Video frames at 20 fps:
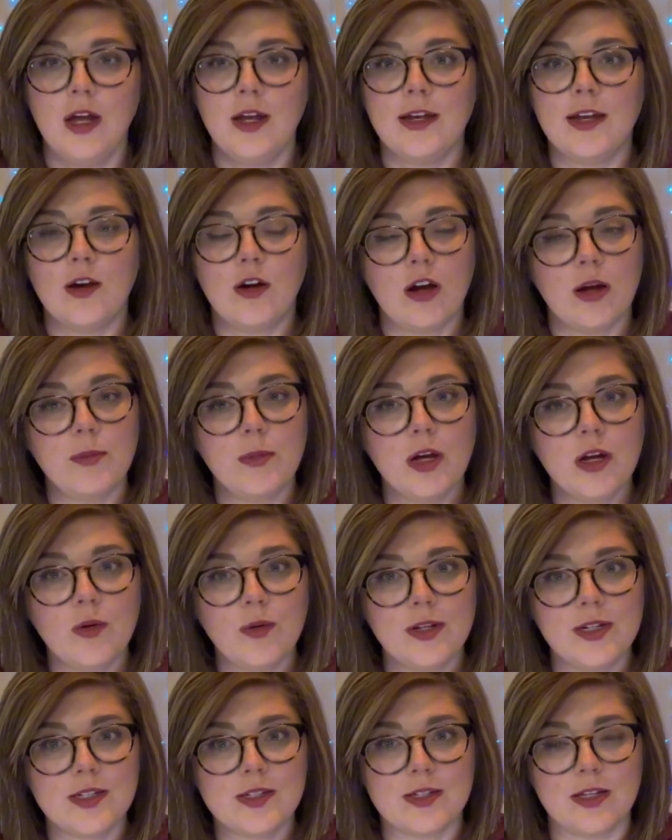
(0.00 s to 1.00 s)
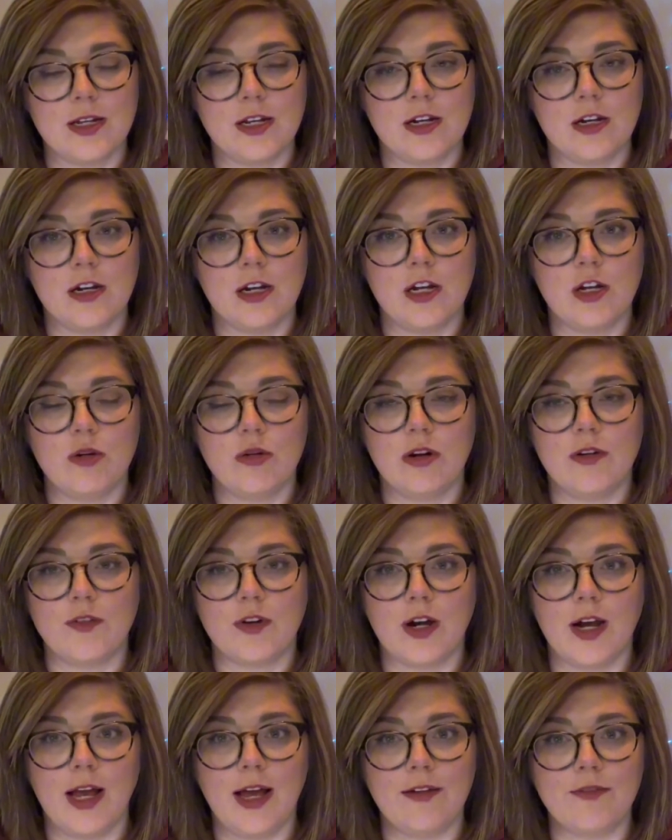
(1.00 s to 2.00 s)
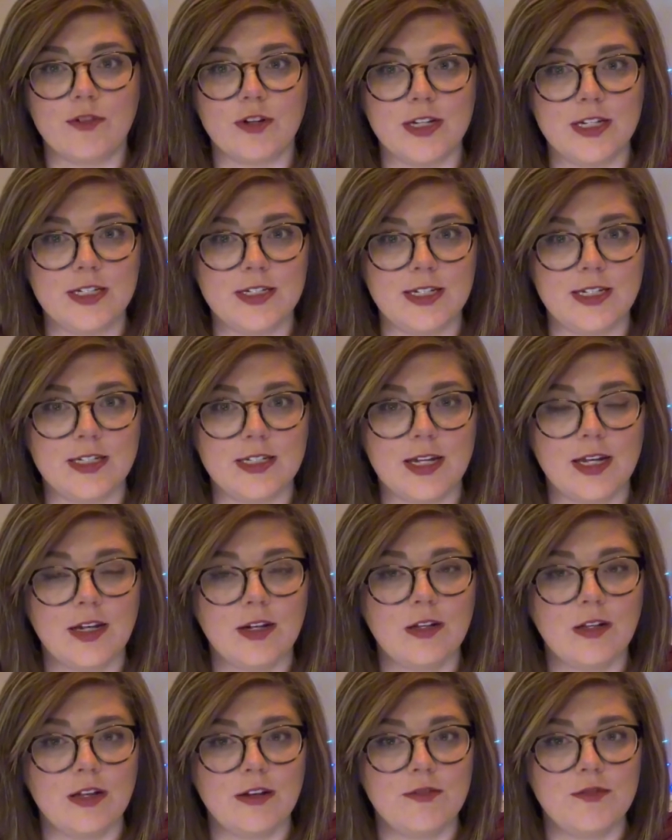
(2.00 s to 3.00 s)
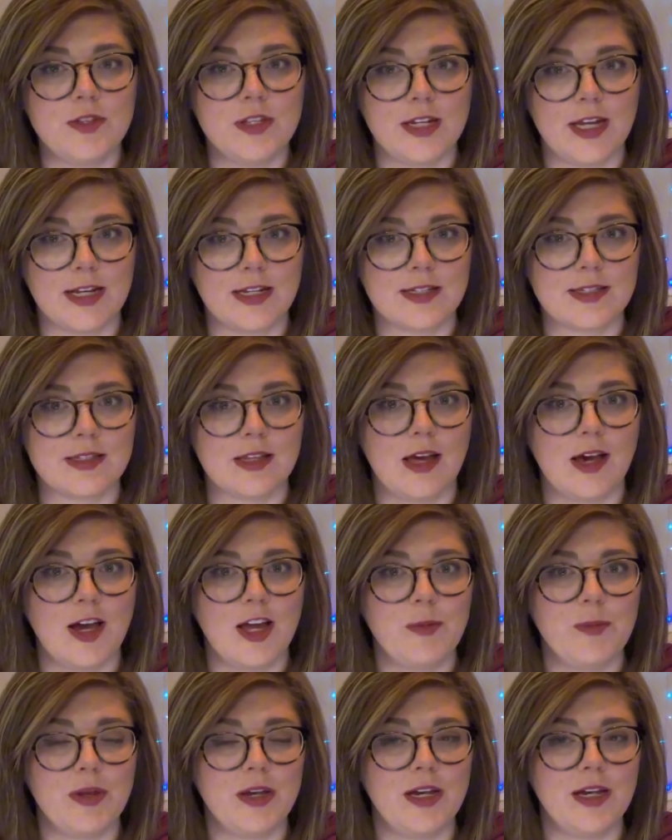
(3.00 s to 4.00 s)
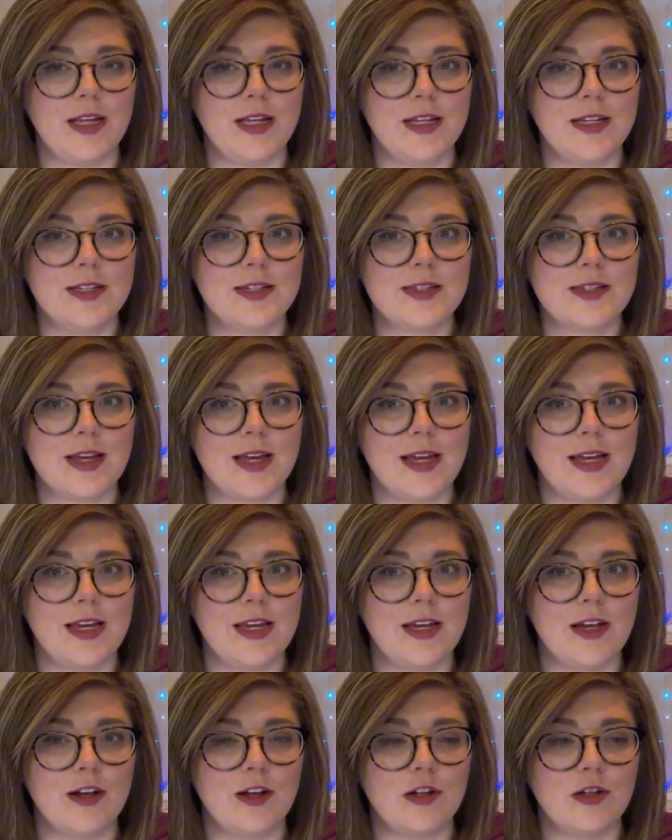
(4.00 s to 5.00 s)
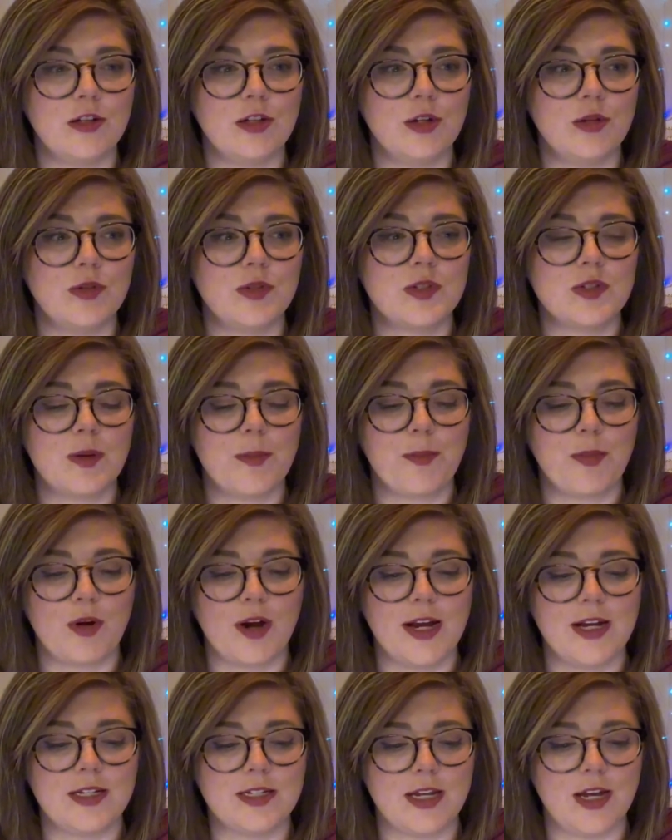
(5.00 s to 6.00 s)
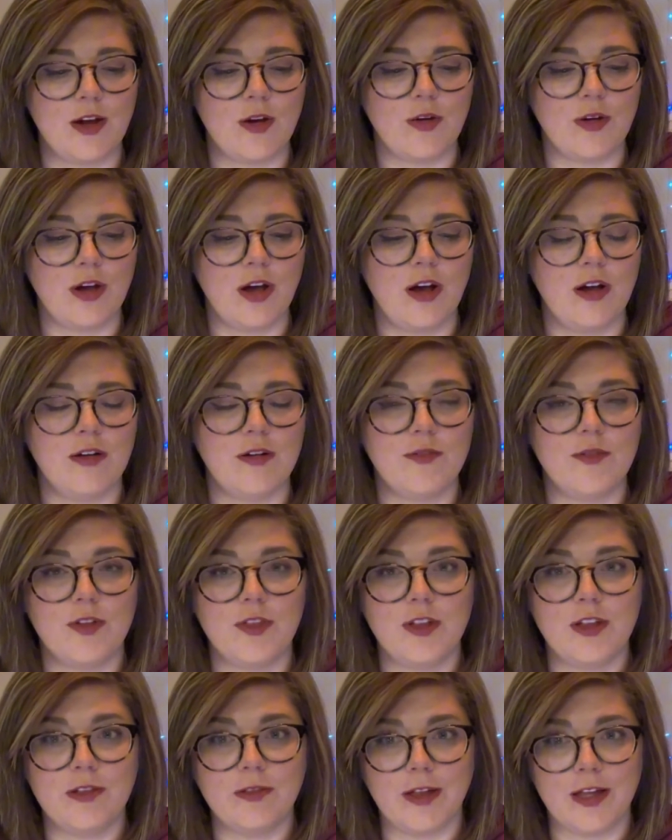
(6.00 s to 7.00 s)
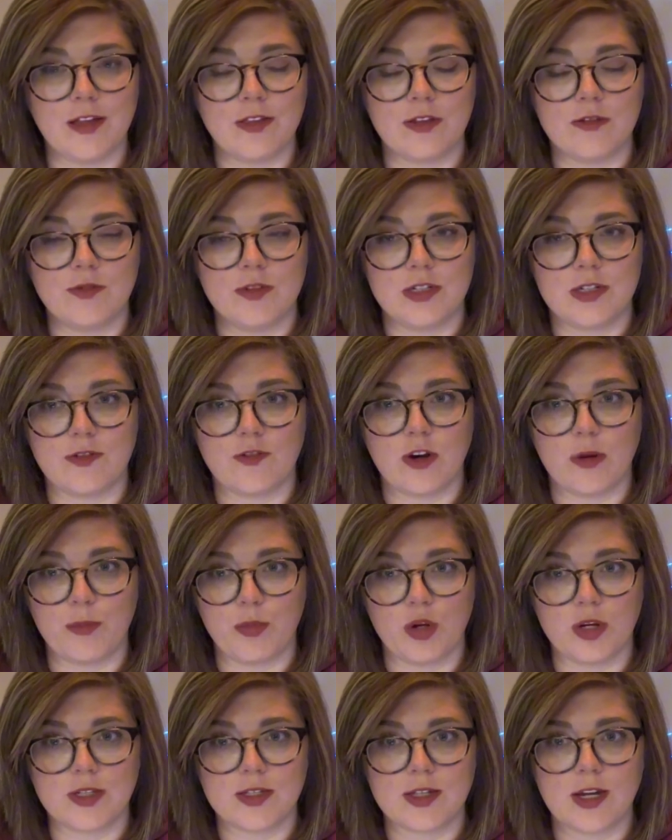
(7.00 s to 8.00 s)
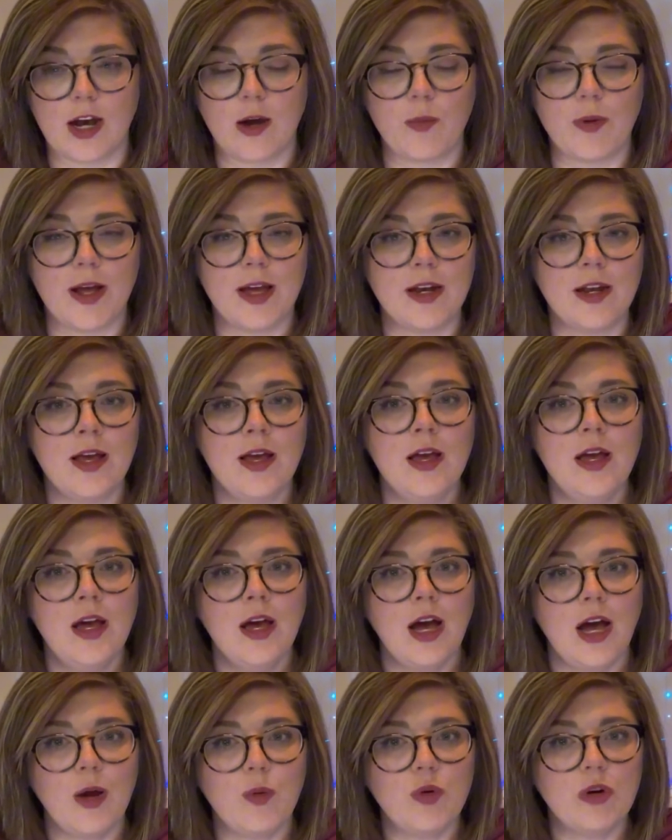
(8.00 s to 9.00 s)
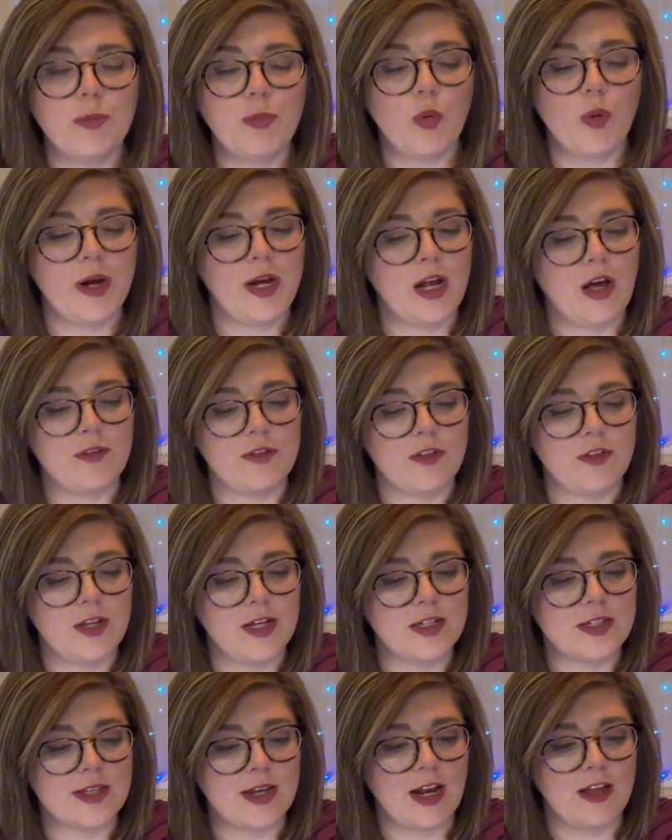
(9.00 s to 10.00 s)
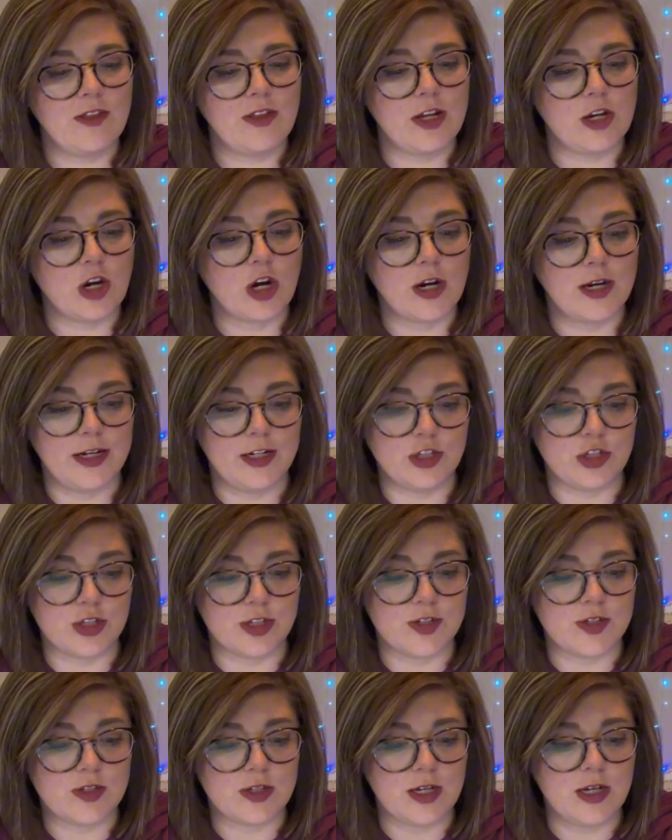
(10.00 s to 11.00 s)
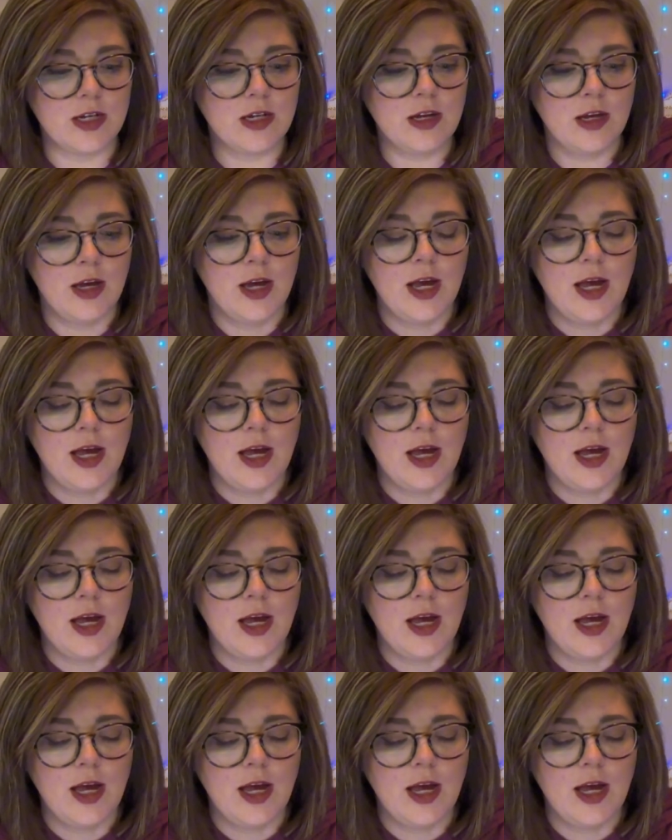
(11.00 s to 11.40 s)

Now I'm not going to sit here and go over every detail of the next slide, but it is a close breakdown of the length of the different books that I read. I will point out the things that I think are interesting.